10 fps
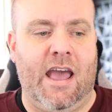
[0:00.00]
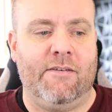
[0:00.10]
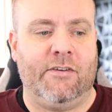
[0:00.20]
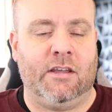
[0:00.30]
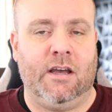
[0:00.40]

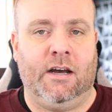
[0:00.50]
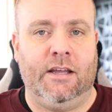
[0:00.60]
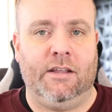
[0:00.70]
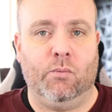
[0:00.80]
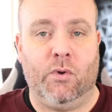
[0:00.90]
having
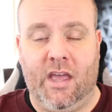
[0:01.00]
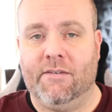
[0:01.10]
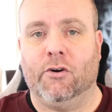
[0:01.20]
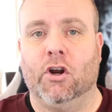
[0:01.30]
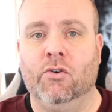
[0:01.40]
uh, we
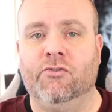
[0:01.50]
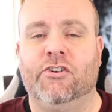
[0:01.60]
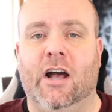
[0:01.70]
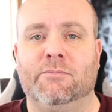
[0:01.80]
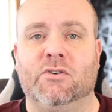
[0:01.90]
have our own
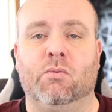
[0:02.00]
shop.